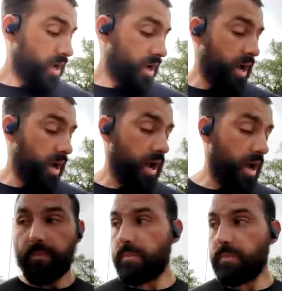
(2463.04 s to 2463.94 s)

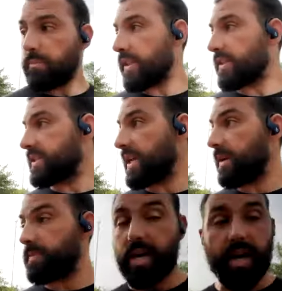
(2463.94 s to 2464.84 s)
But at the same
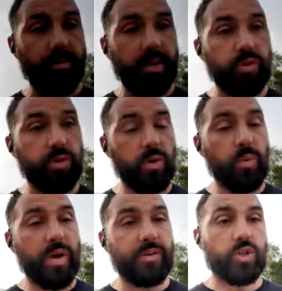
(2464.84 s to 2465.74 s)
time, if you're doing it in a way
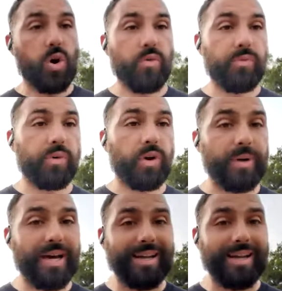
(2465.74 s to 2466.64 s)
that's just hurtful for your
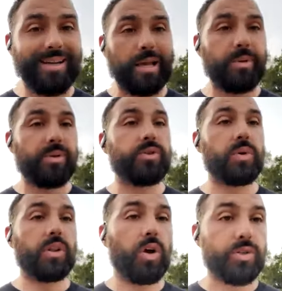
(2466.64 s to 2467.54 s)
body, you're not going to be able to do it
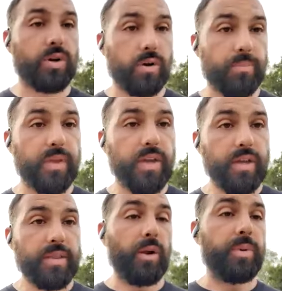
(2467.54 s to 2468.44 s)
long term.
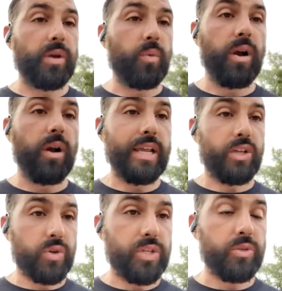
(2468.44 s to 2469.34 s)
That'll be where
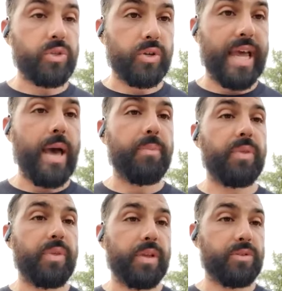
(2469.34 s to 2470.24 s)
injuries will start to happen.
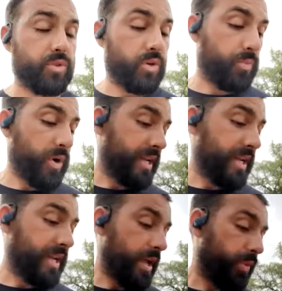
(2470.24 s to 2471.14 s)
Things will start to break down.
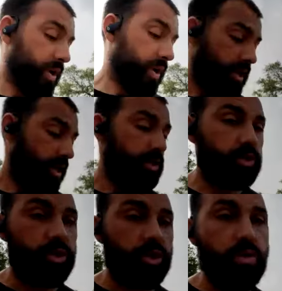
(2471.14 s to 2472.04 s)
3,
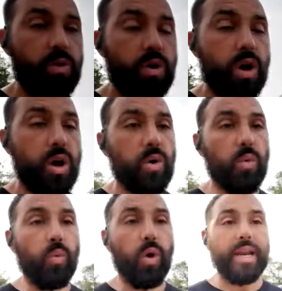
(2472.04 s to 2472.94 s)
2,
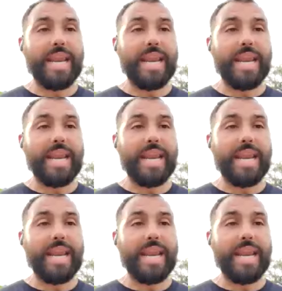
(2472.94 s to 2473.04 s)
1. Now we've